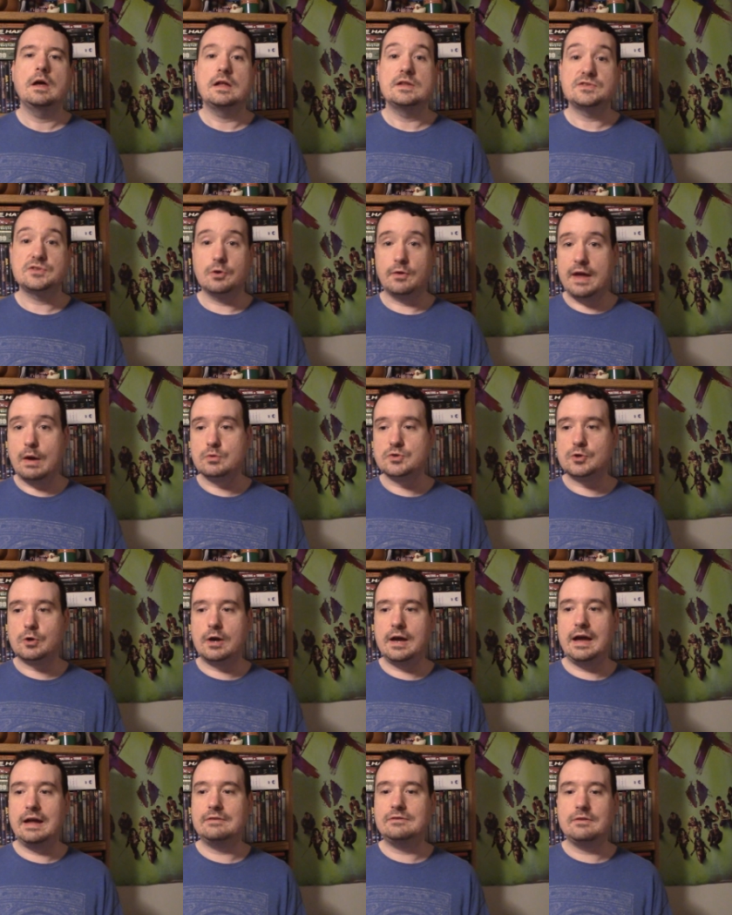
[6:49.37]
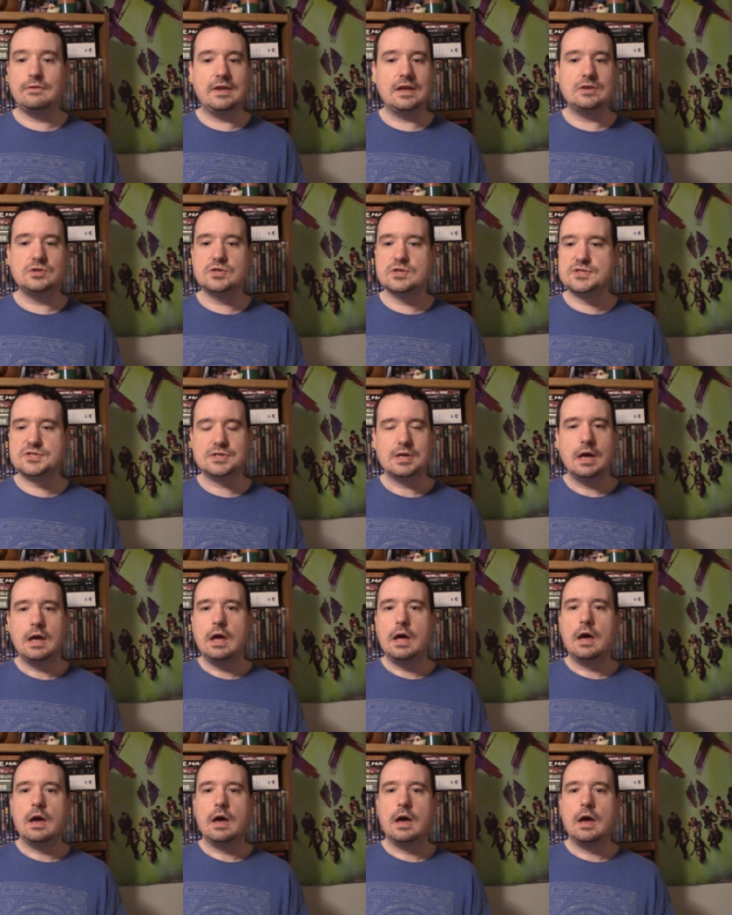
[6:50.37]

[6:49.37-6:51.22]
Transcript: And so that was great, and then just